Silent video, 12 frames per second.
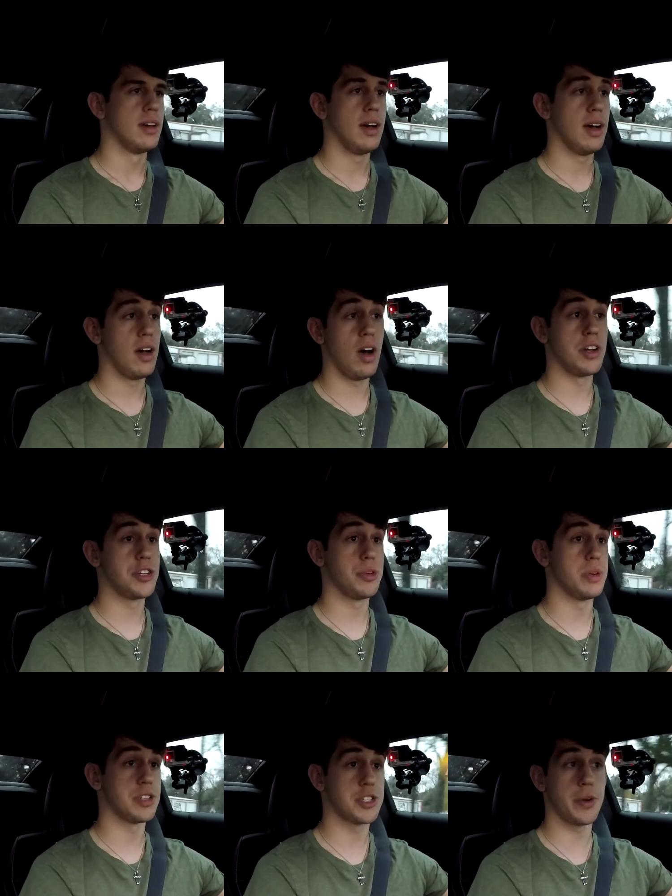
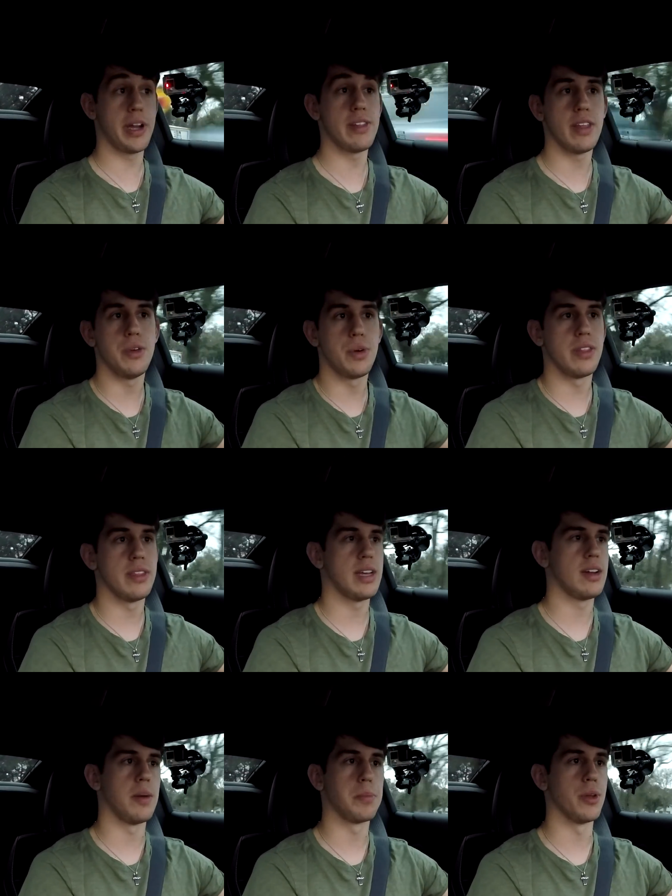onto a screen that you can
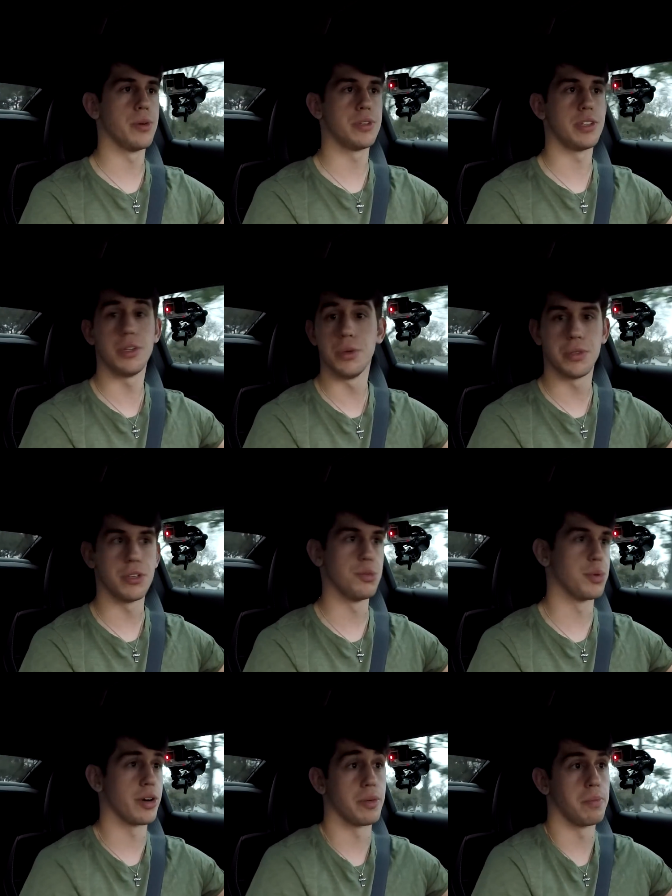then upload to YouTube
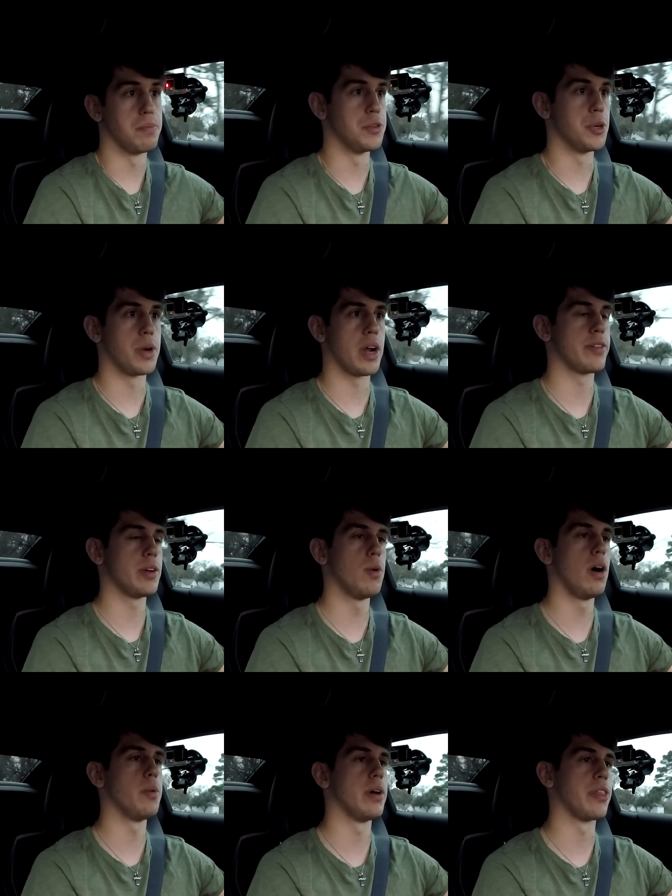or do whatever you
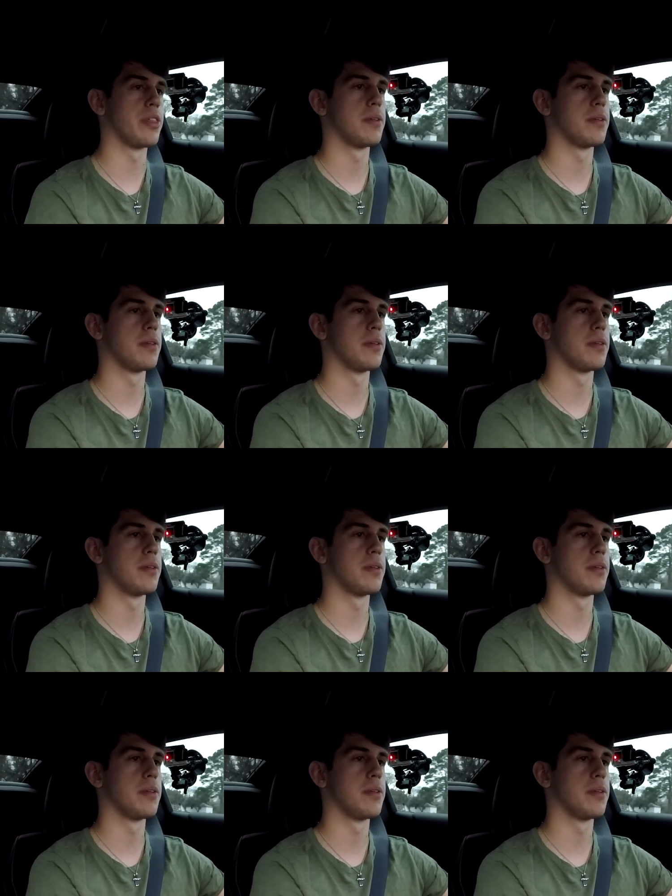want with.